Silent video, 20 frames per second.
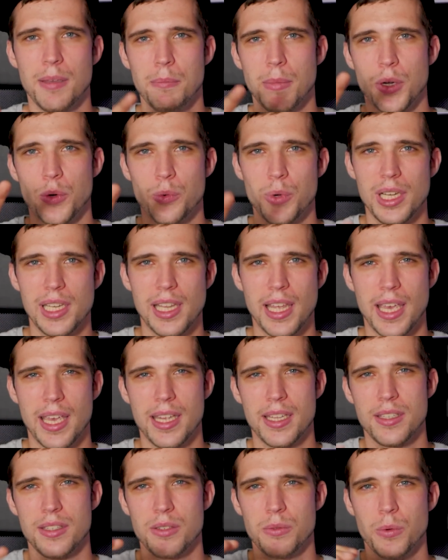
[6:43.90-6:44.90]
my real
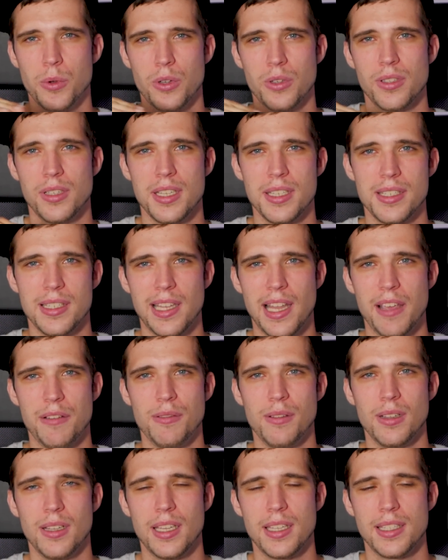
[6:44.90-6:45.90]
hands were on this
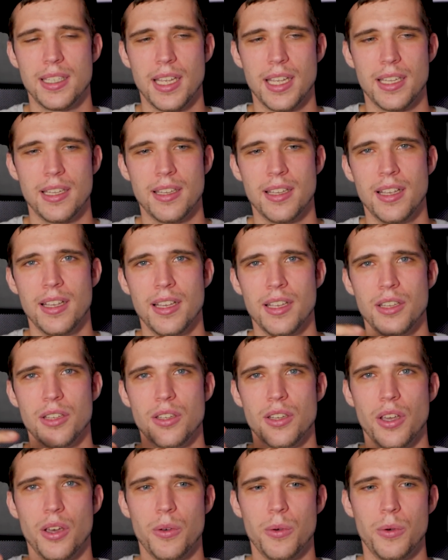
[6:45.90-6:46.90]
level and then,
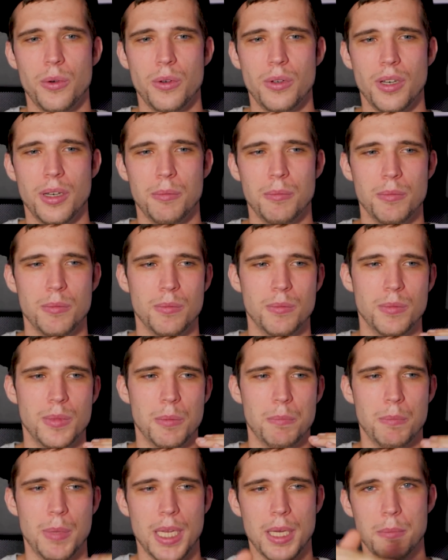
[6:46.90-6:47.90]
you know, um,
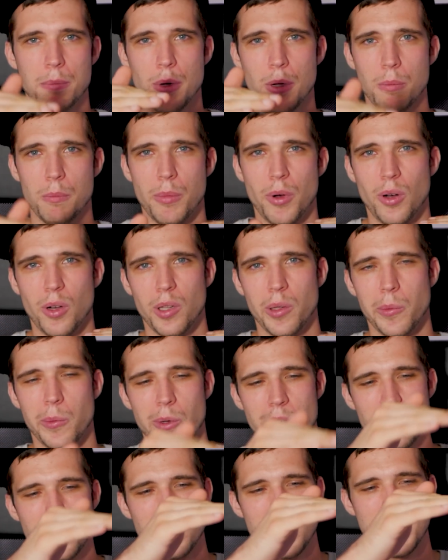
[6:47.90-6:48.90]
the ping pong ball
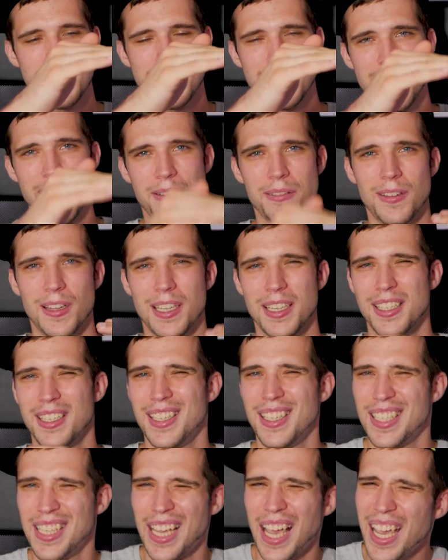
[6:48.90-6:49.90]
was on this level
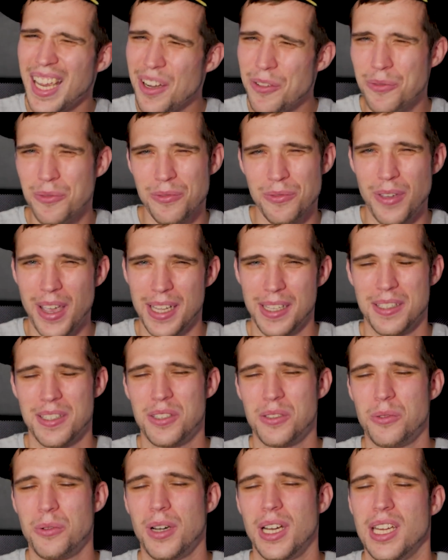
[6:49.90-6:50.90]
and it kind of felt
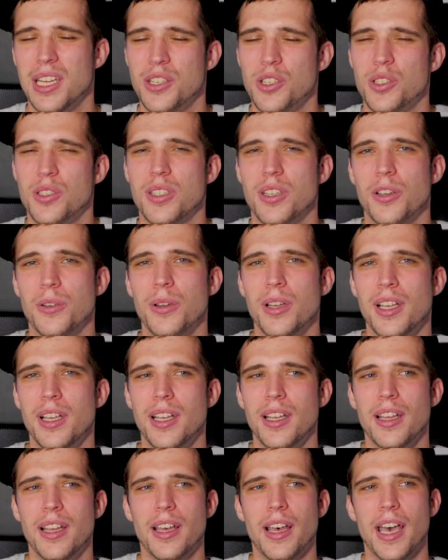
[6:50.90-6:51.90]
strange. So
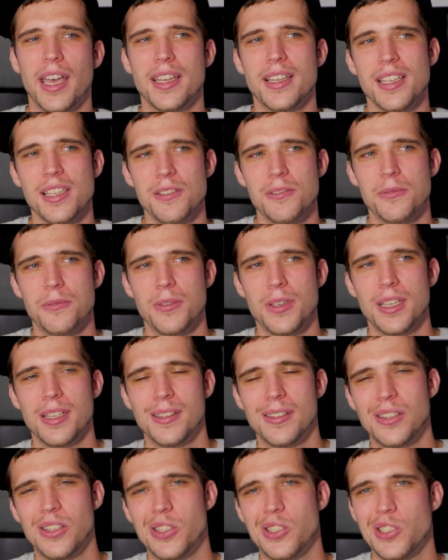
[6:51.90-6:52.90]
I didn't
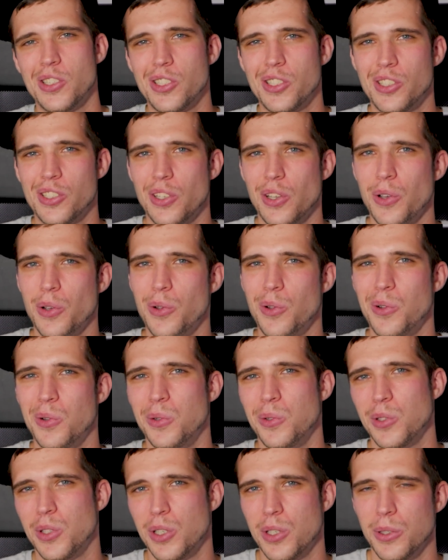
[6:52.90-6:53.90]
feel
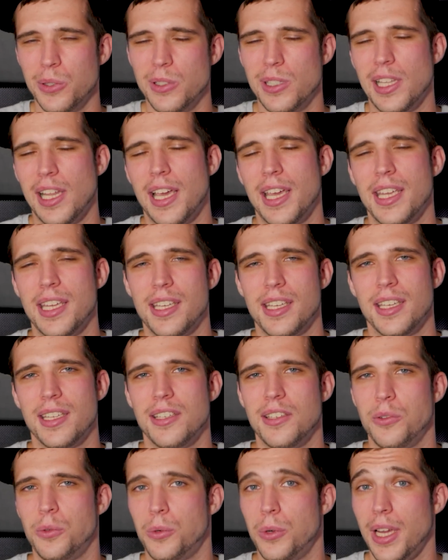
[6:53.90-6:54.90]
so good like
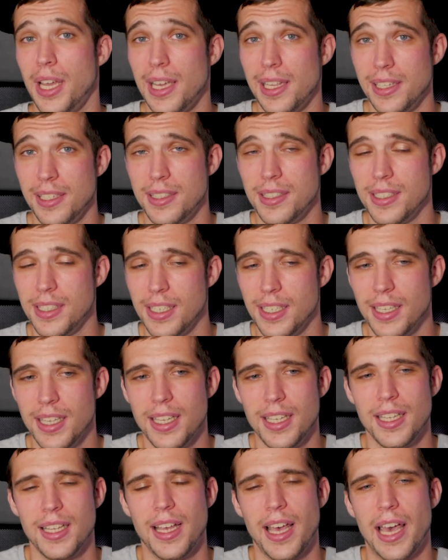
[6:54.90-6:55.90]
in reality.
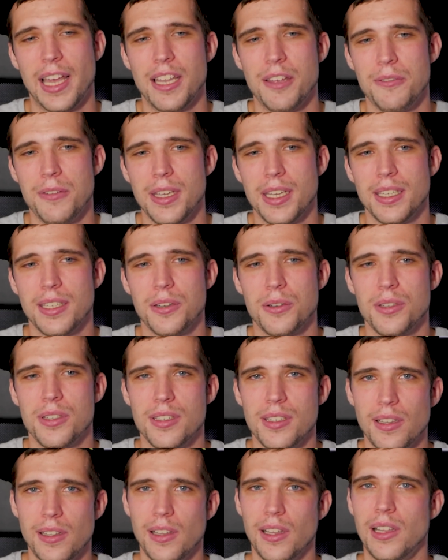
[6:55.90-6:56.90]
And I think there's
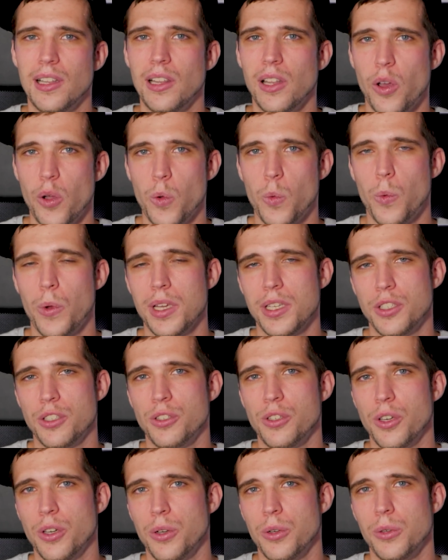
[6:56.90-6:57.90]
still a long way to
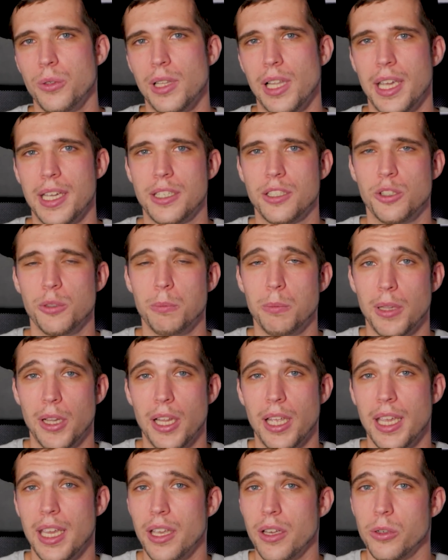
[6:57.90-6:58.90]
go, like to
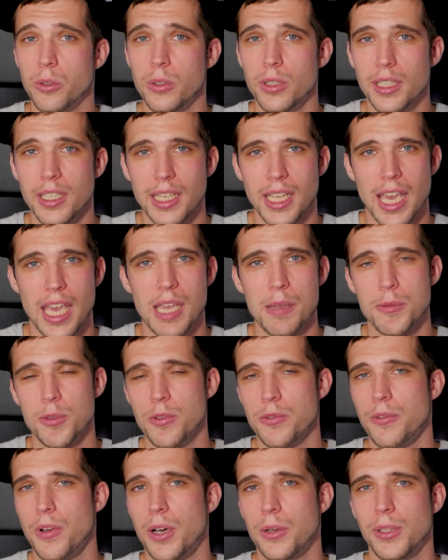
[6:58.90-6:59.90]
play all the games
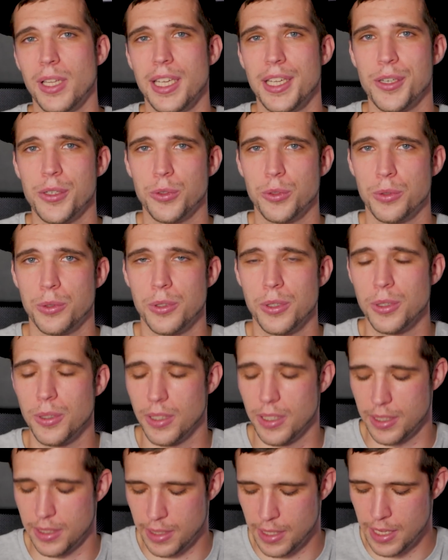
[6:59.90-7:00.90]
without a
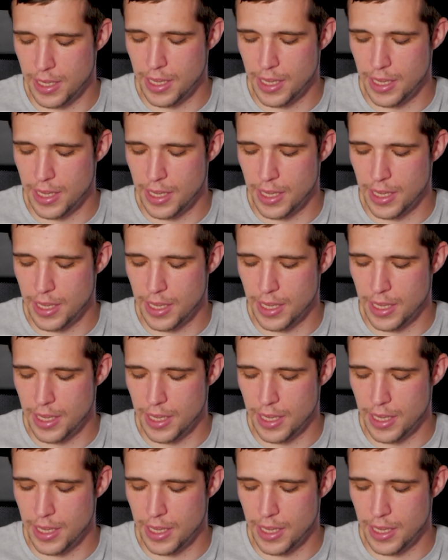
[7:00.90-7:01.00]
controller.